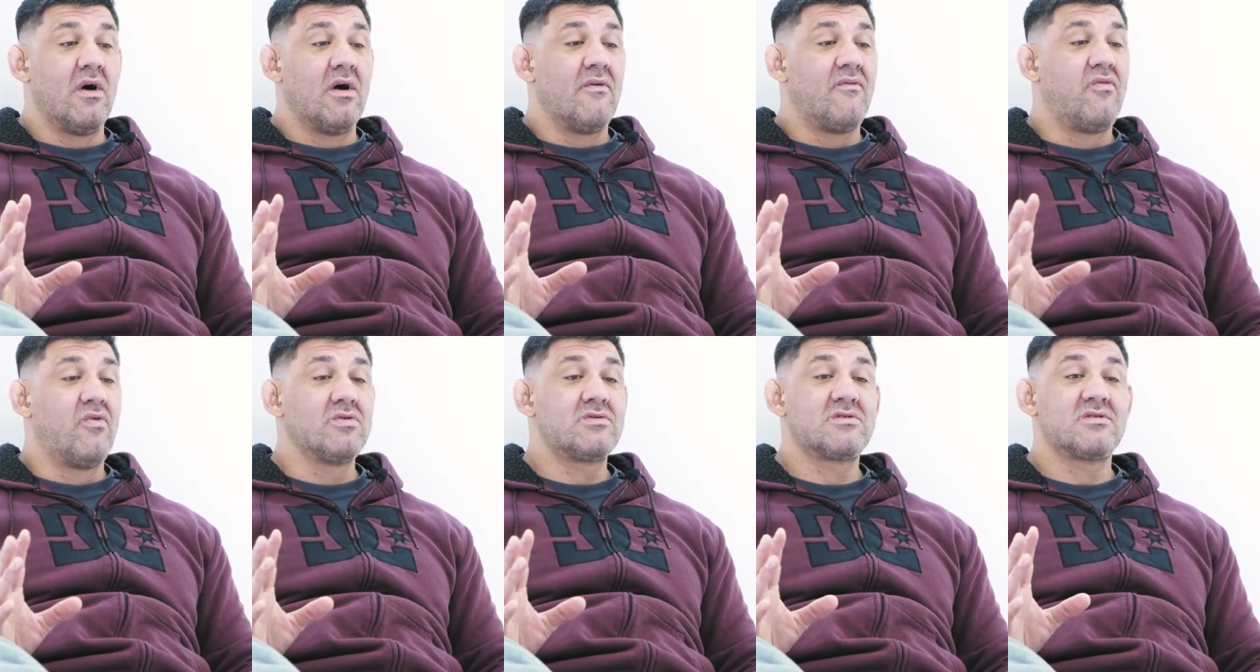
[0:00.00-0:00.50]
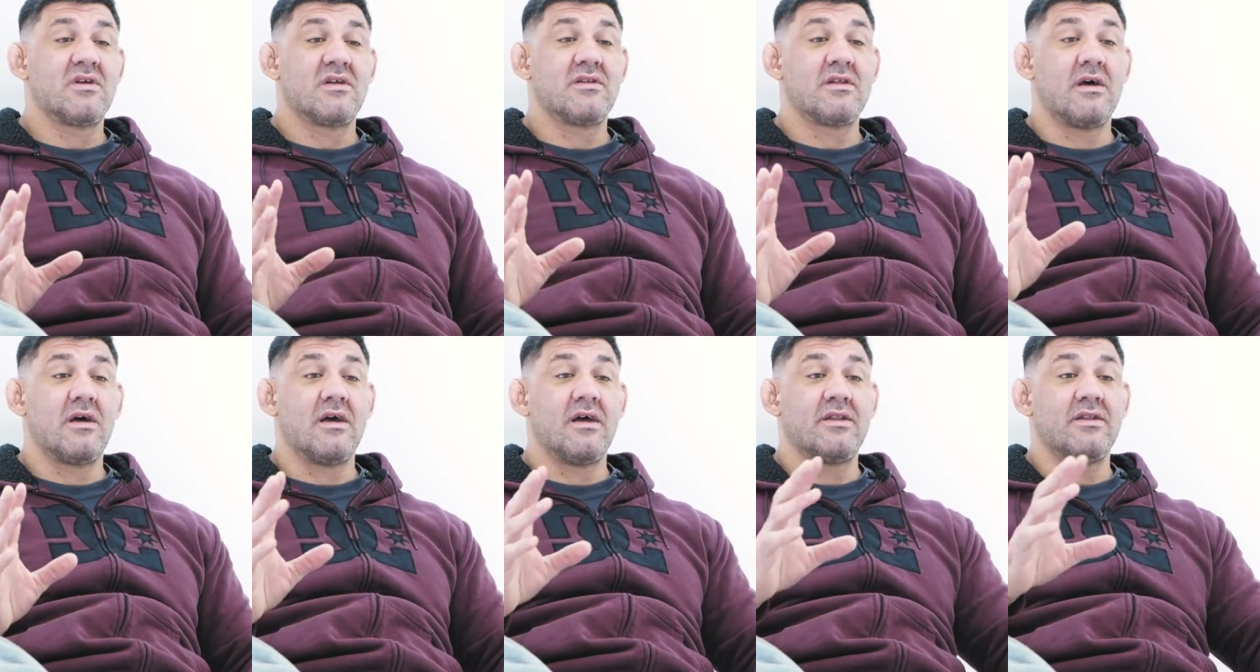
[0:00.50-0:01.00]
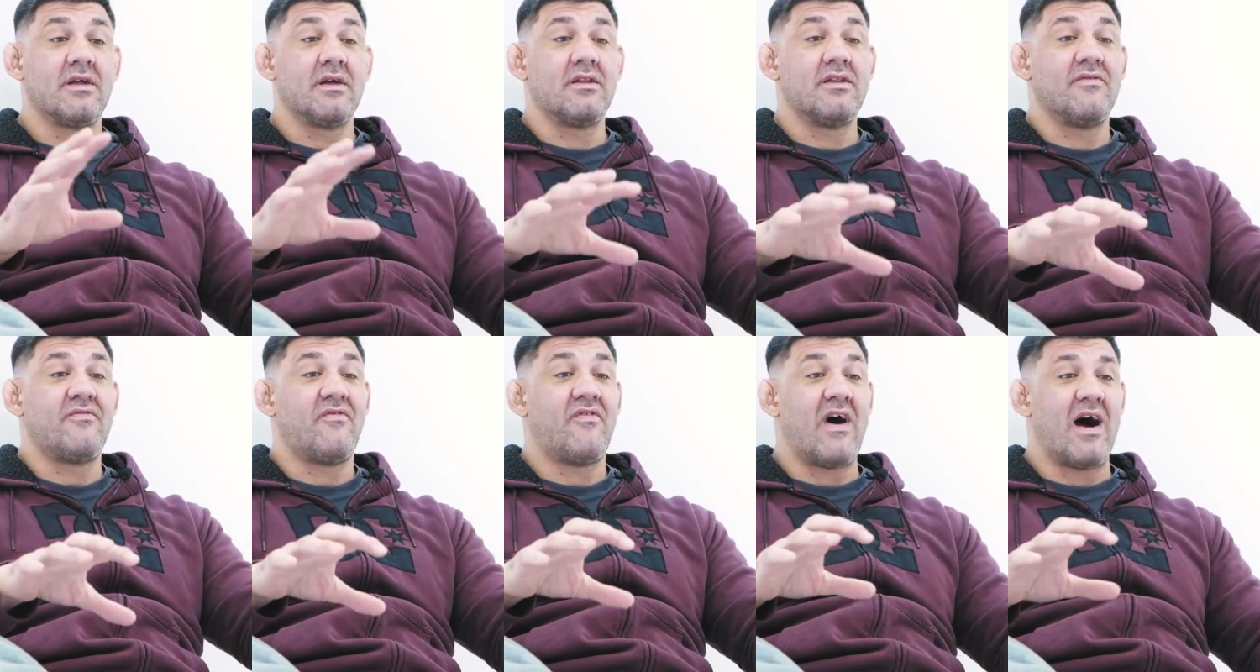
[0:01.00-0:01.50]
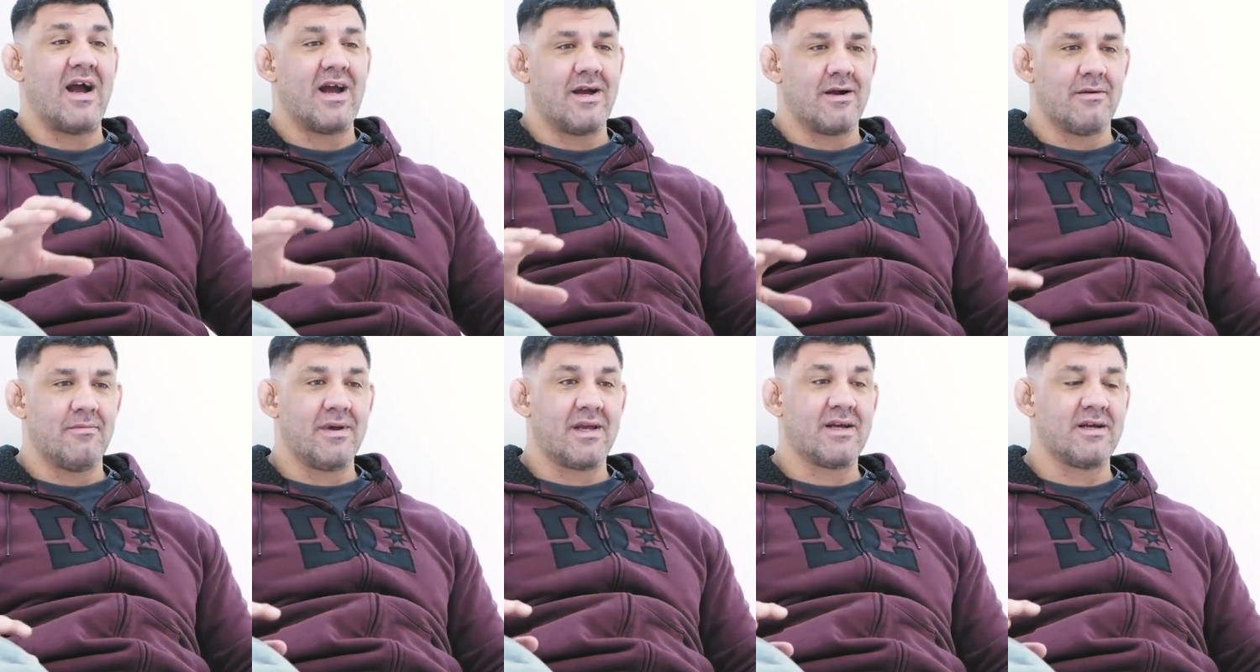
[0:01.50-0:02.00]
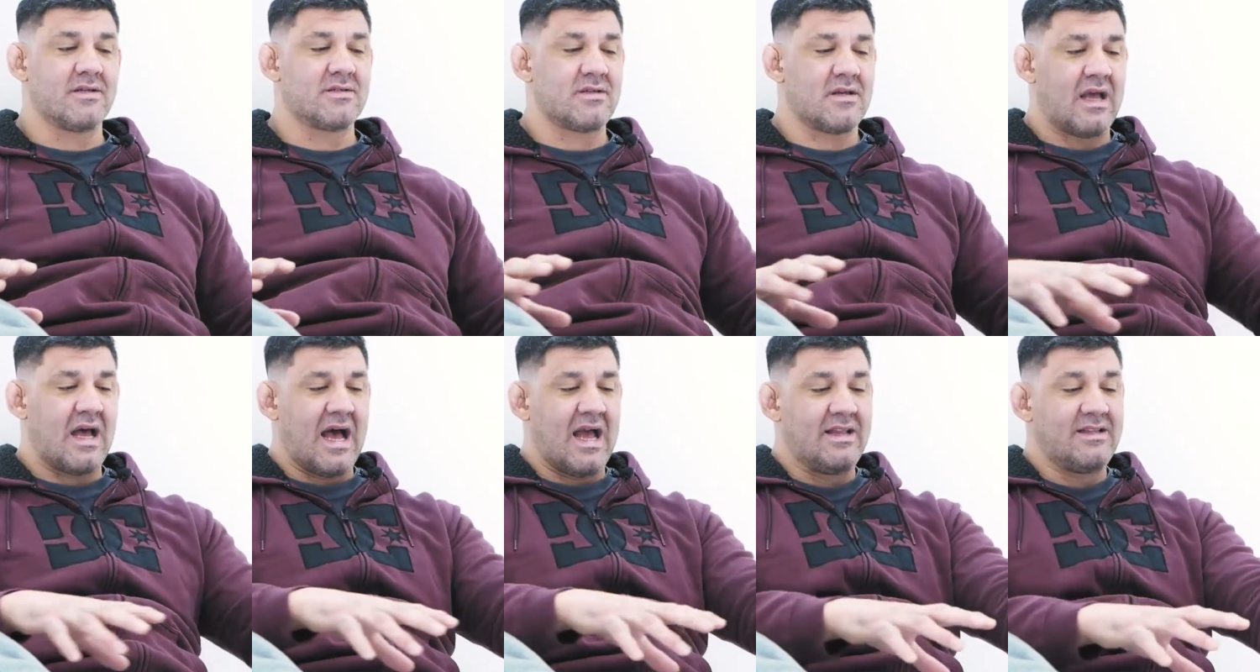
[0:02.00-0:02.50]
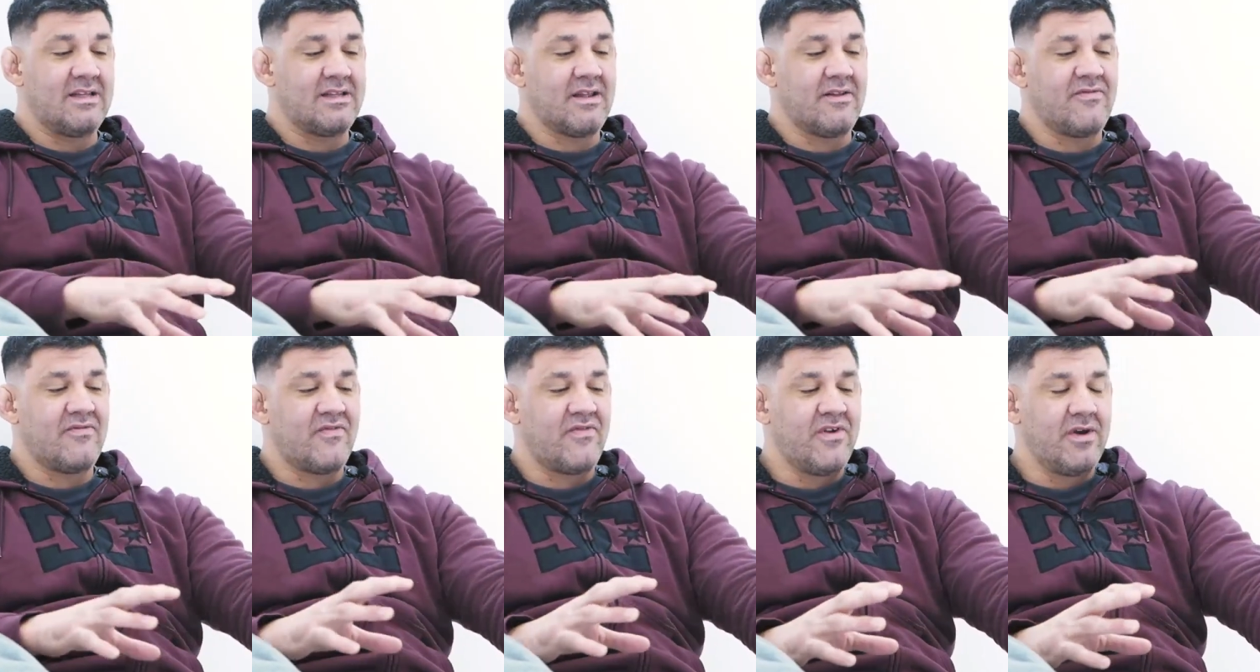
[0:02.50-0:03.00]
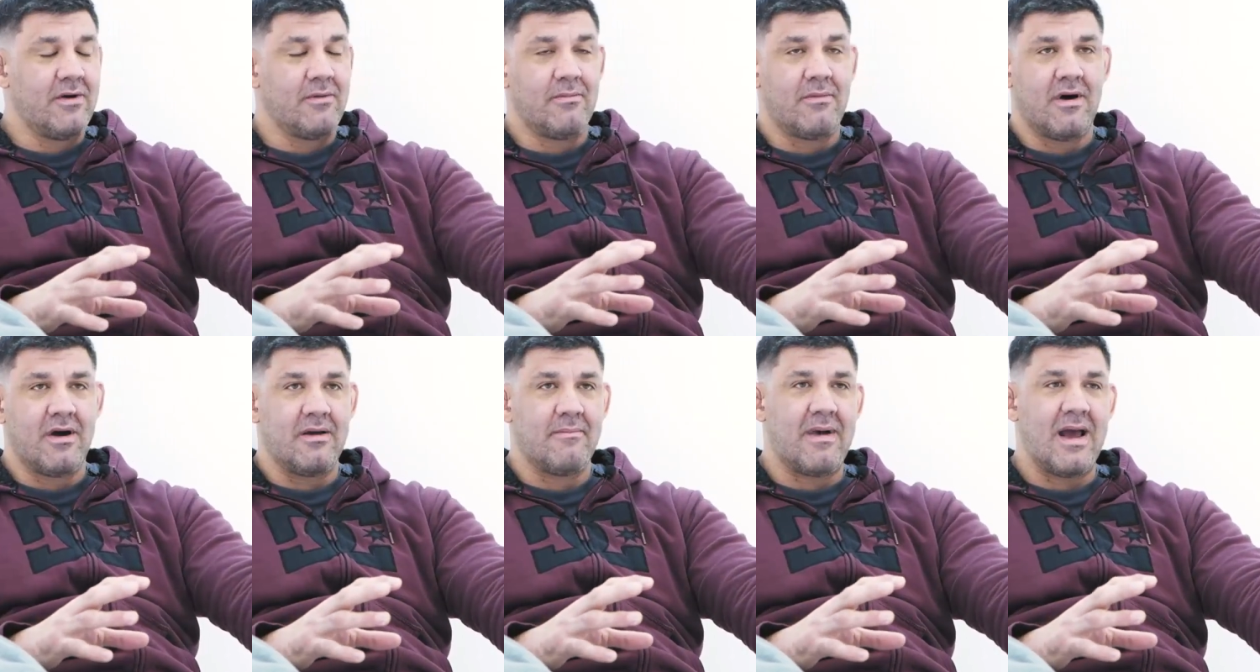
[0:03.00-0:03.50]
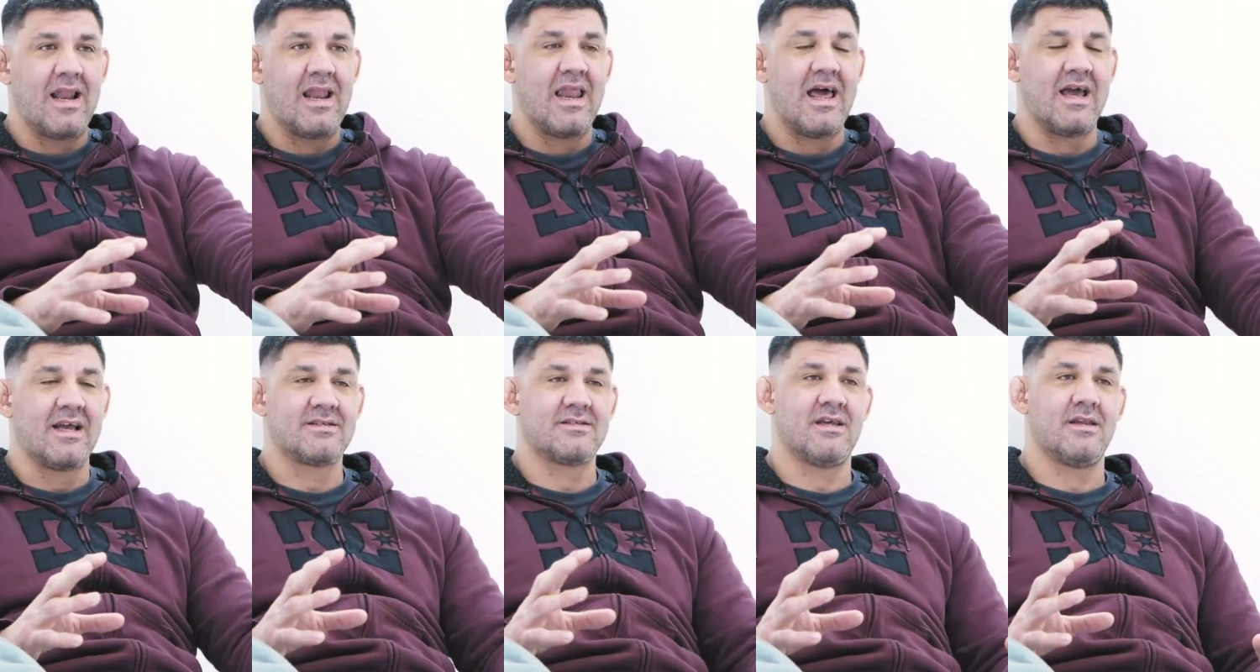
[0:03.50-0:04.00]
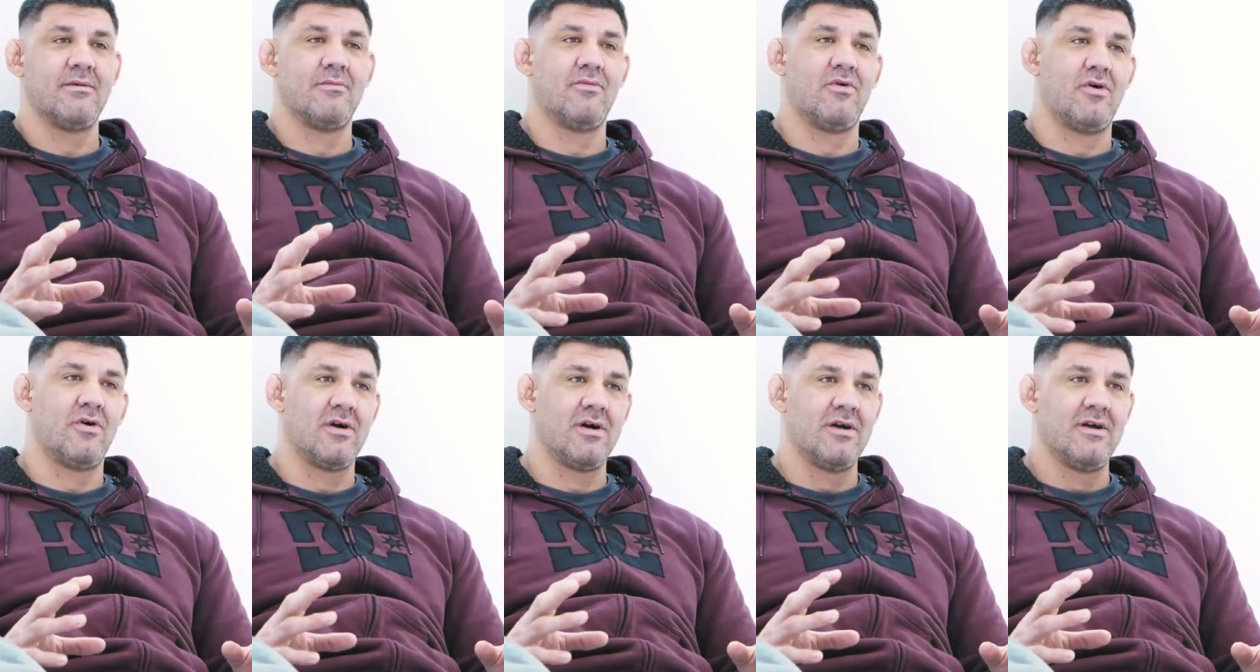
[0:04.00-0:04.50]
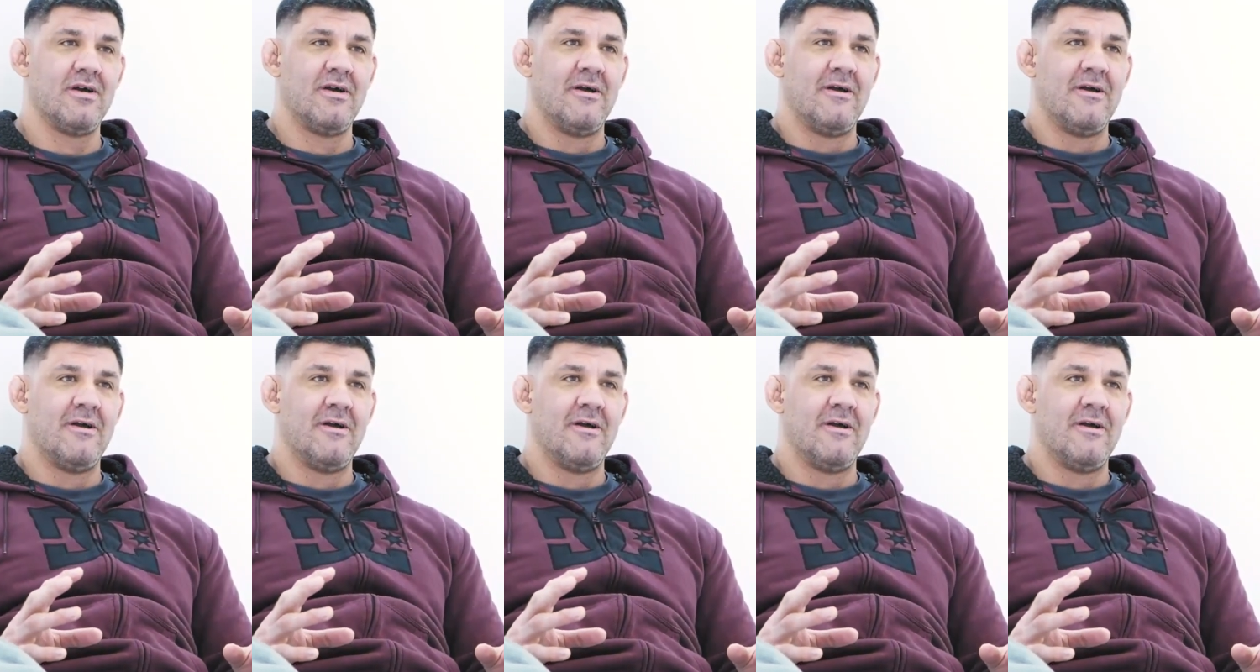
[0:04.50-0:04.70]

foot on the fire because I didn't feel my legs anymore.